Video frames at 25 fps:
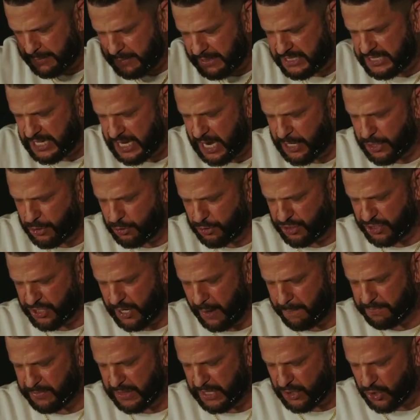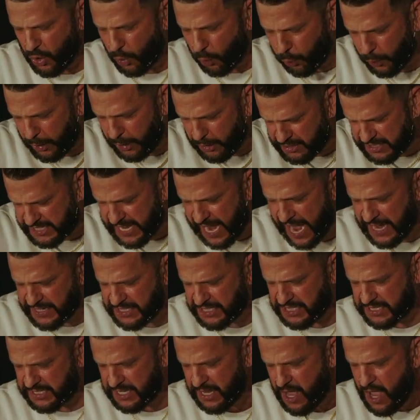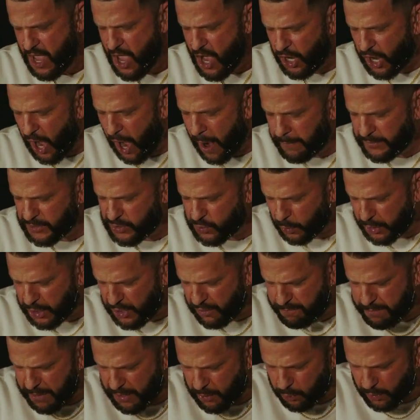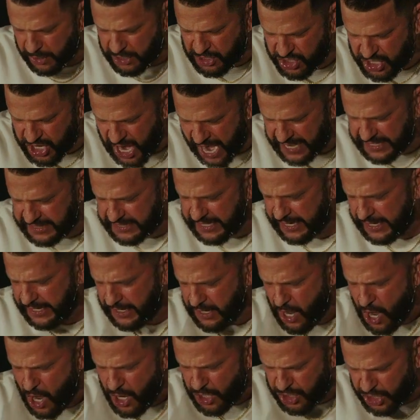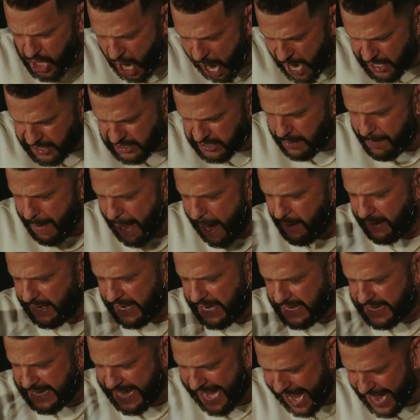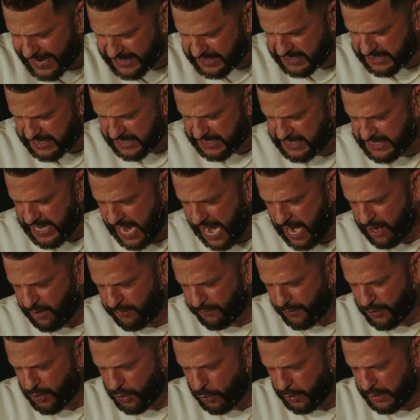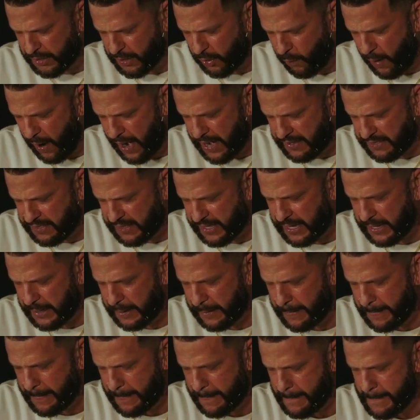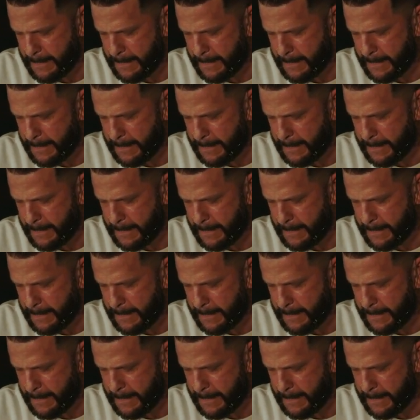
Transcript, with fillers: let me tell you something the real test comes when you've been rejected, talked about, and cast aside for doing the right thing.